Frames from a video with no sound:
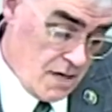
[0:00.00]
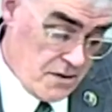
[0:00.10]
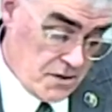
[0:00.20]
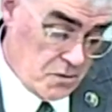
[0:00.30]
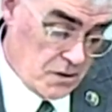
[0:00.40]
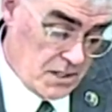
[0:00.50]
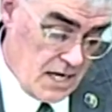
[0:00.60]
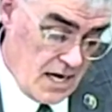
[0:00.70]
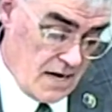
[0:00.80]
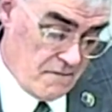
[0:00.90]
This was
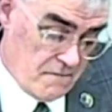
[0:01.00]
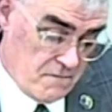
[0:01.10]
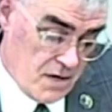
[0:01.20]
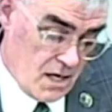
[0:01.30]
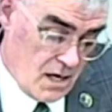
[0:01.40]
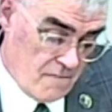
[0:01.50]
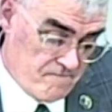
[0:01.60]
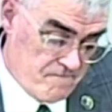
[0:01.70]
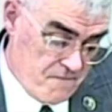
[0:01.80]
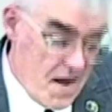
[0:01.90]
a
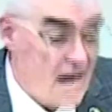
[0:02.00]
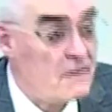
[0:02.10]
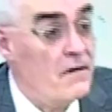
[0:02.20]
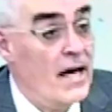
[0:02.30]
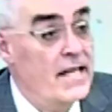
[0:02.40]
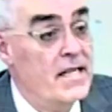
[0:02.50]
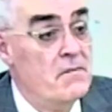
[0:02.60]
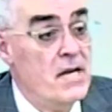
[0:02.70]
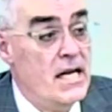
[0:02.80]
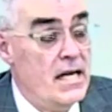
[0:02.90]
fact-finding
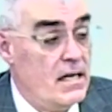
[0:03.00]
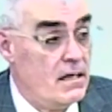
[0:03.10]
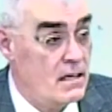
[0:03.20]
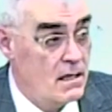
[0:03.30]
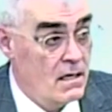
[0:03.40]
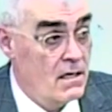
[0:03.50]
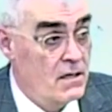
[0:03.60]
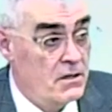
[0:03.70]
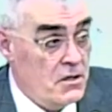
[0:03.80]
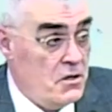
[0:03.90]
meeting
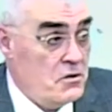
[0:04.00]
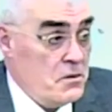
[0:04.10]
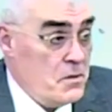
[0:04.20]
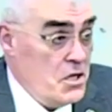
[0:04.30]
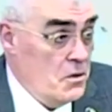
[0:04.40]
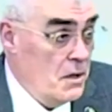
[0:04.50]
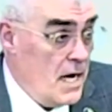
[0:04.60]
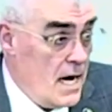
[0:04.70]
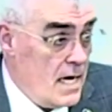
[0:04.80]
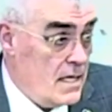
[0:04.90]
to do some
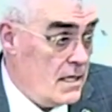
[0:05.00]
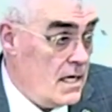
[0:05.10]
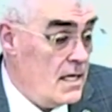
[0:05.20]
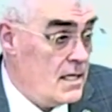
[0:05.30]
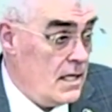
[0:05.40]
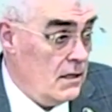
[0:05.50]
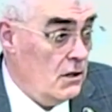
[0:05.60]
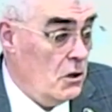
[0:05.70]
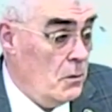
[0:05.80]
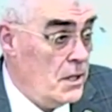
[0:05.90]
Q&A and get a
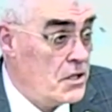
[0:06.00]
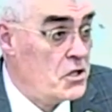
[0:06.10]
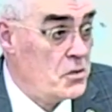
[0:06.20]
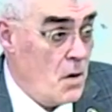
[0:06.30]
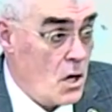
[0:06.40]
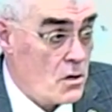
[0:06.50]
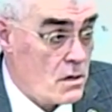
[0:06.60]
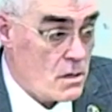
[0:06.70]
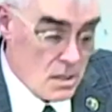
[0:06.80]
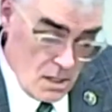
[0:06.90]
little bit
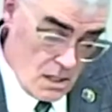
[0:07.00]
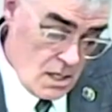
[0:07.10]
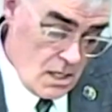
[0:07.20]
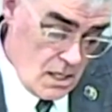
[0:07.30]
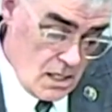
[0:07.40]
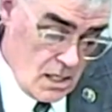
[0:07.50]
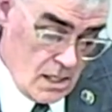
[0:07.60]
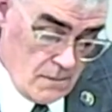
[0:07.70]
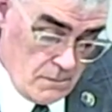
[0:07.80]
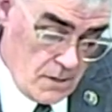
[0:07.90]
smarter
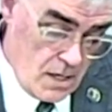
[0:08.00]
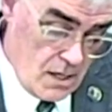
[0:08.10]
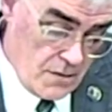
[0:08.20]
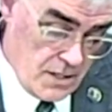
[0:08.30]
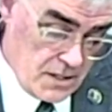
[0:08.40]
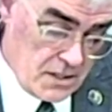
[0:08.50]
on this and